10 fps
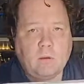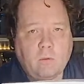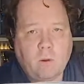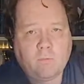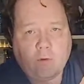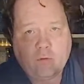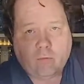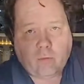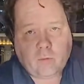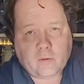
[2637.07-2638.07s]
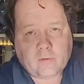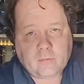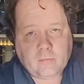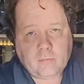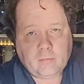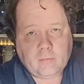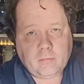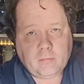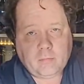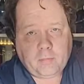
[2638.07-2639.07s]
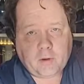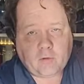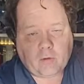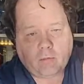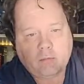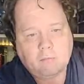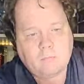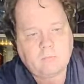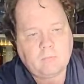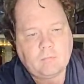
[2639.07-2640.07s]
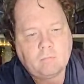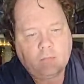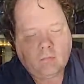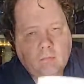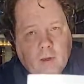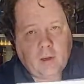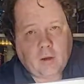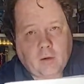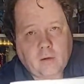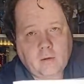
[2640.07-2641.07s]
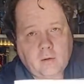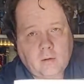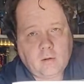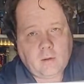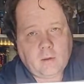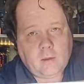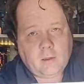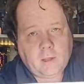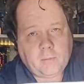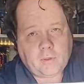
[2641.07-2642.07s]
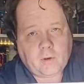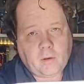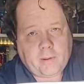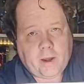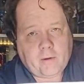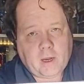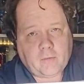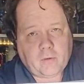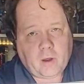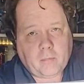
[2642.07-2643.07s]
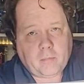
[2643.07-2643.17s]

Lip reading: whoever drew this picture here, they put the little battery cover on